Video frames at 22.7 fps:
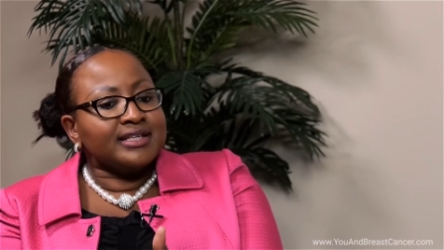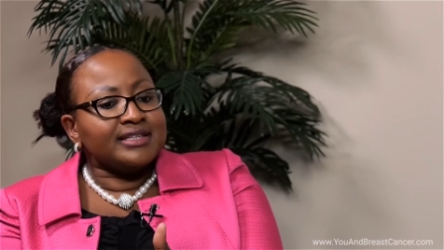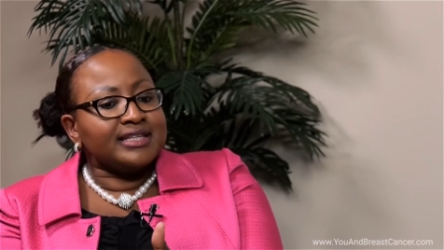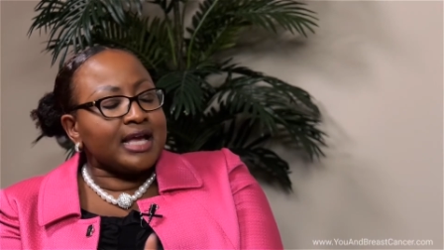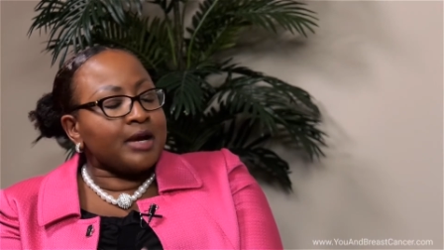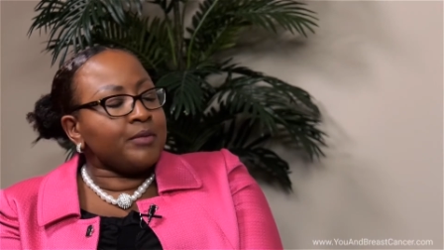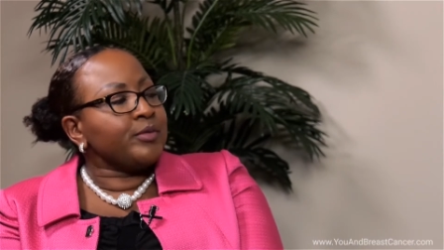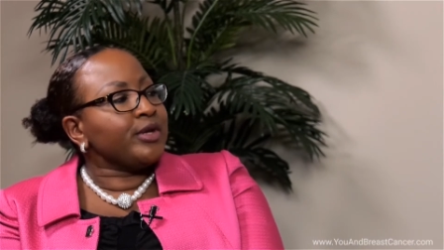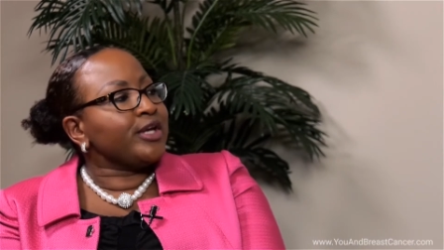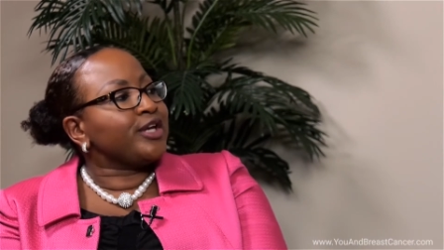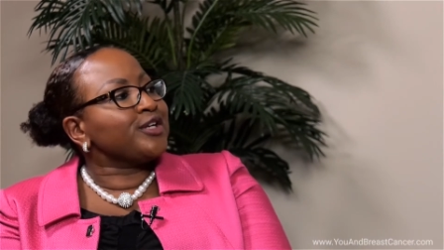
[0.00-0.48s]

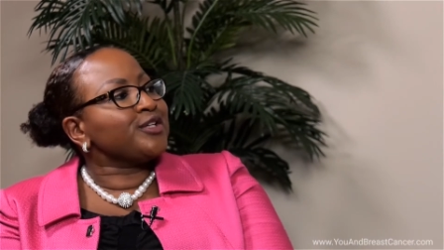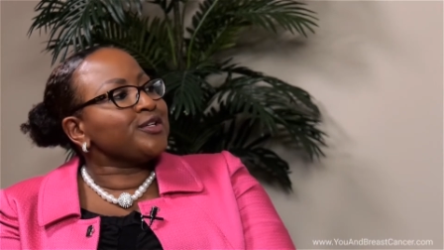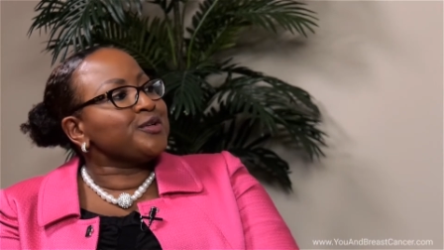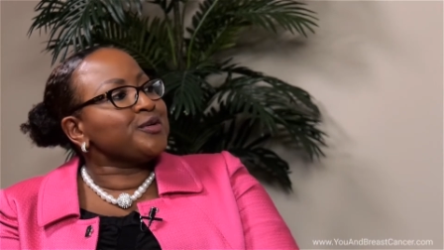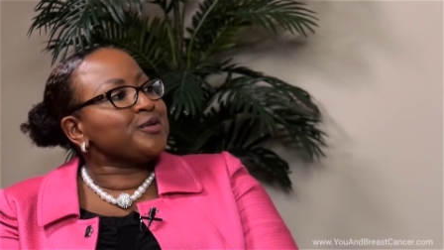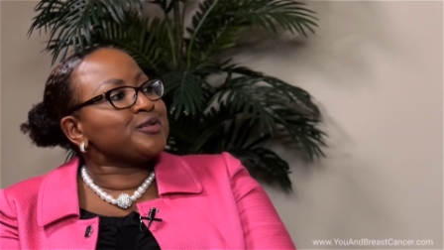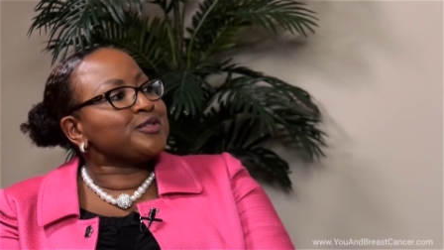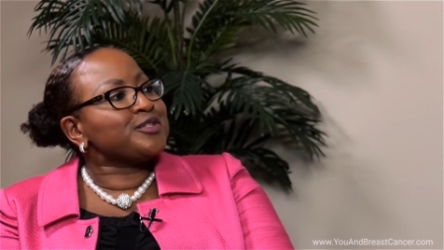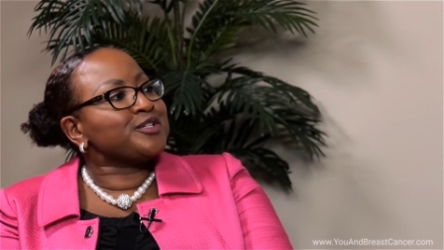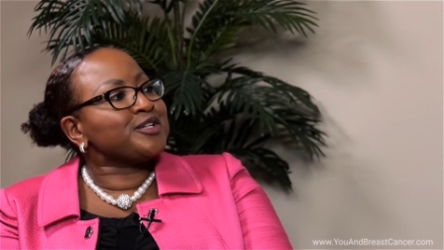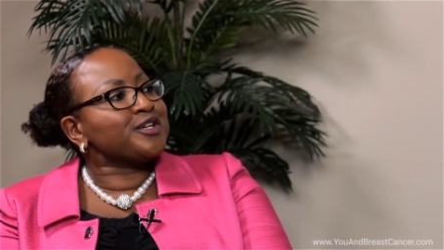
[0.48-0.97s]
then we can
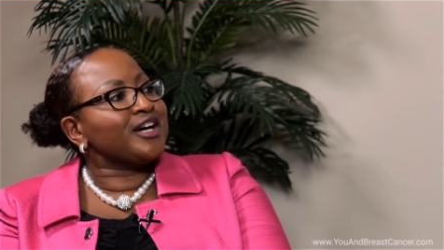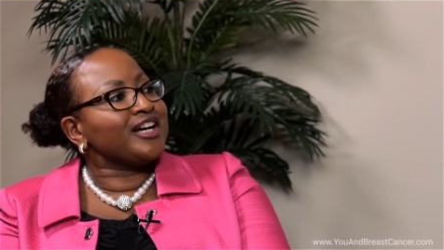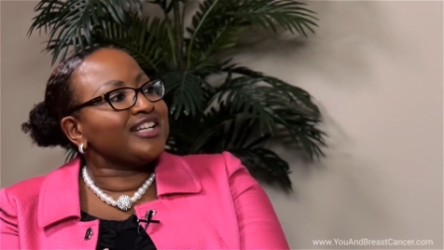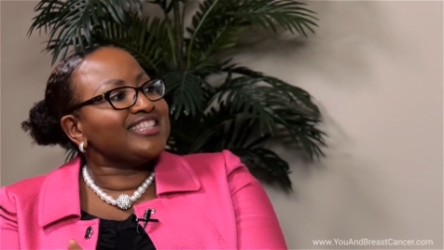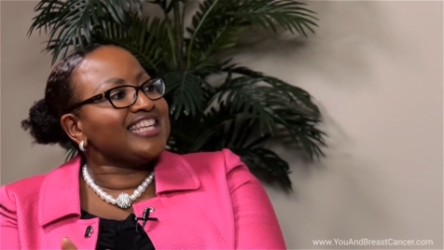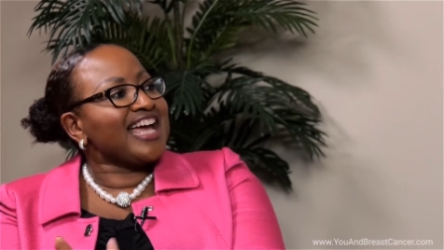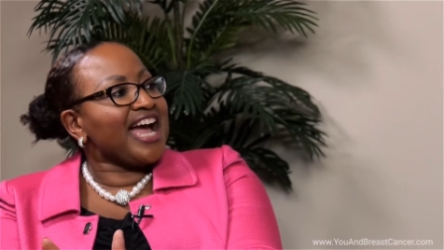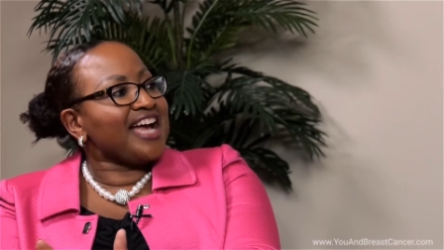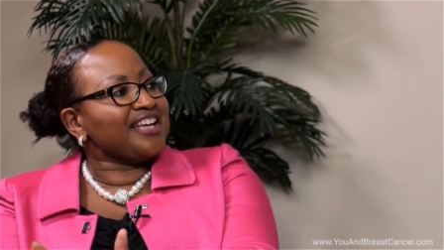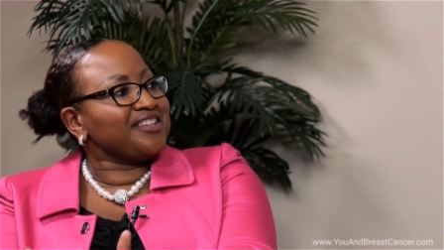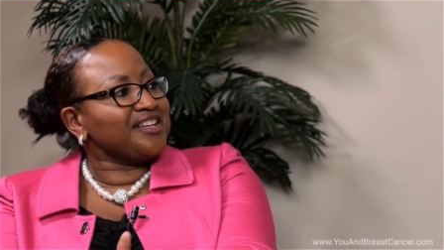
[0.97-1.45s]
go to a
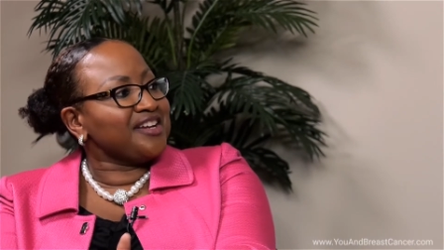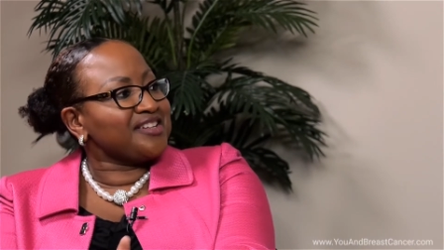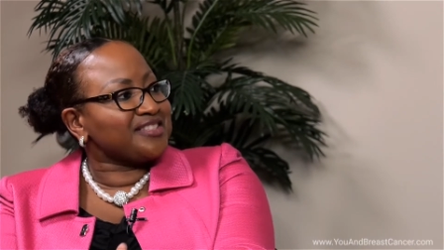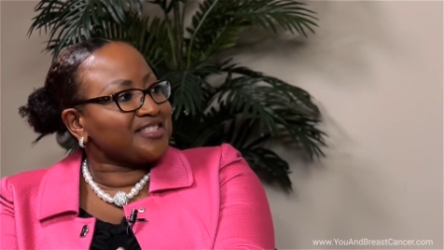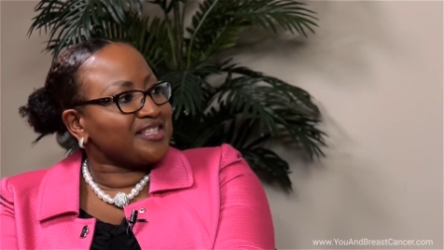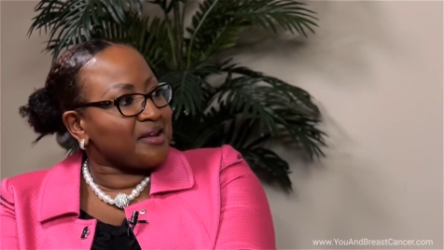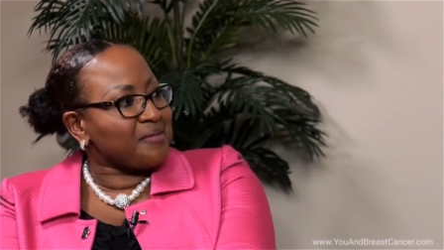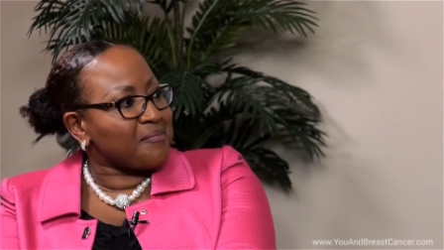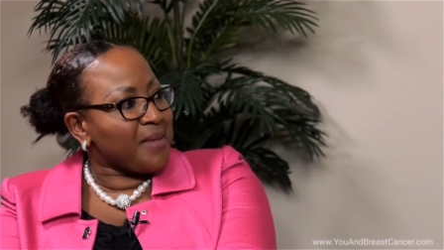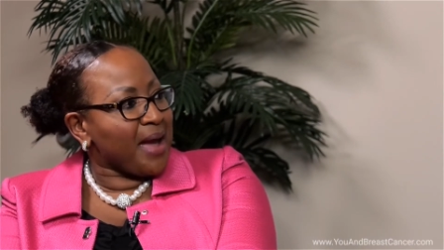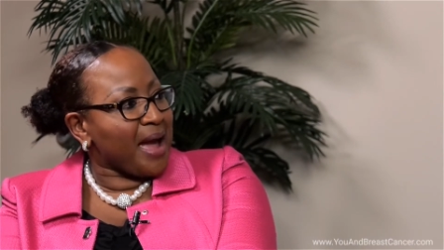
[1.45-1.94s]

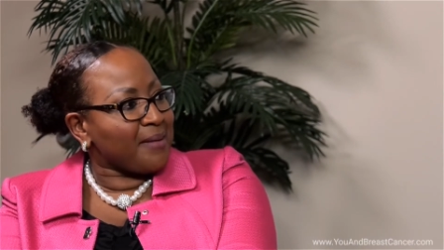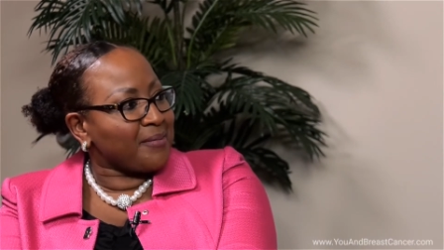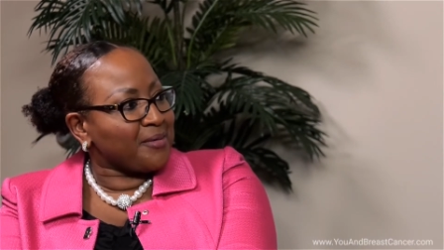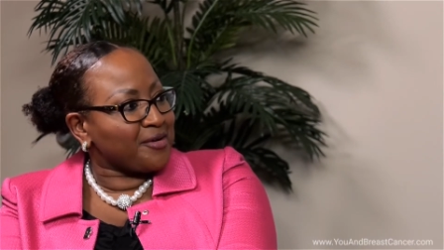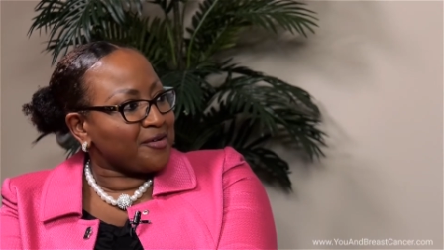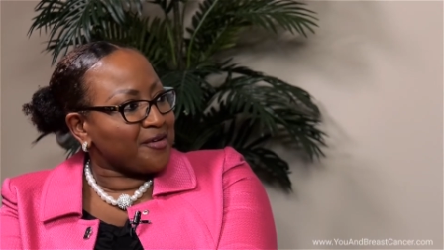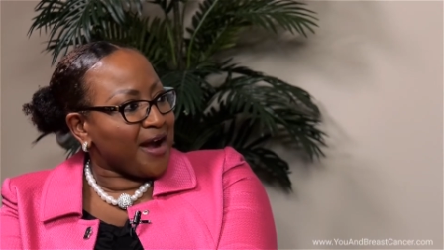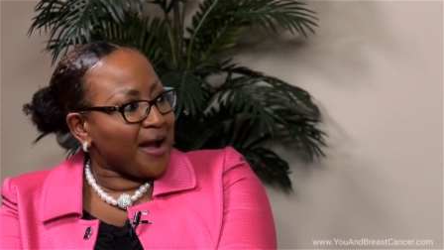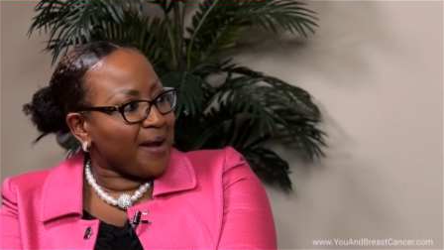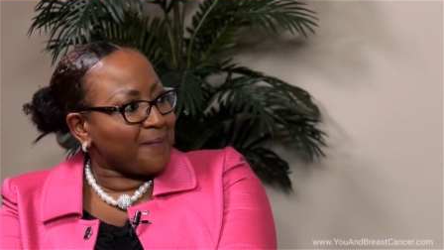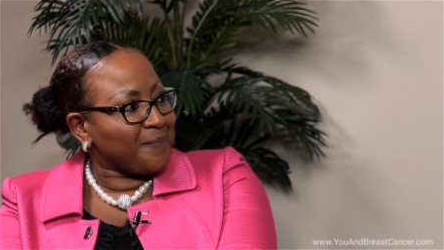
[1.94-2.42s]
diagnostic
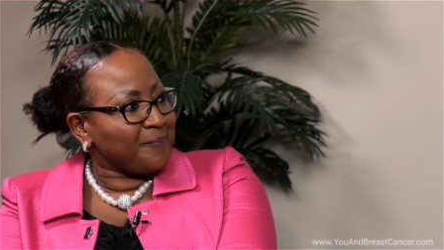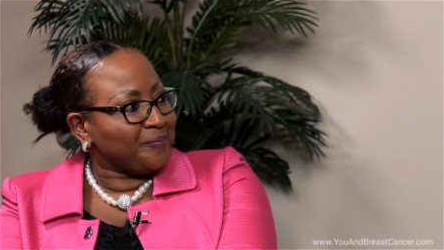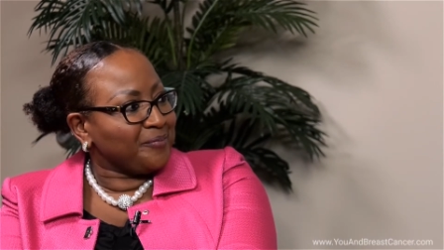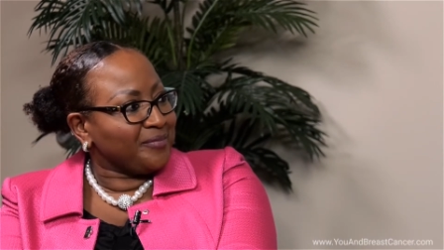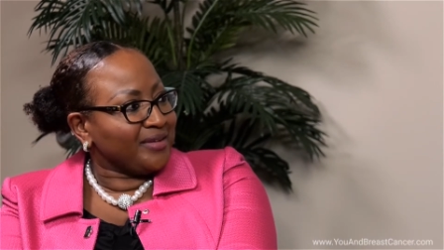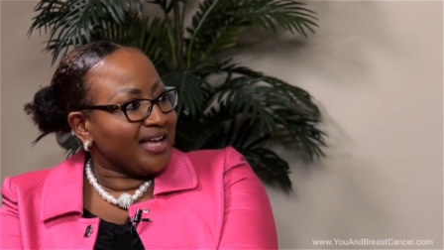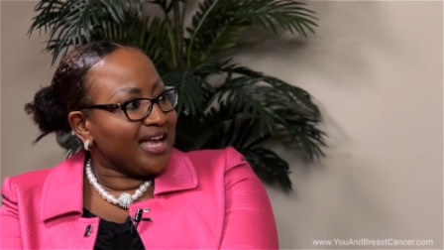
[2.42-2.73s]
mammogram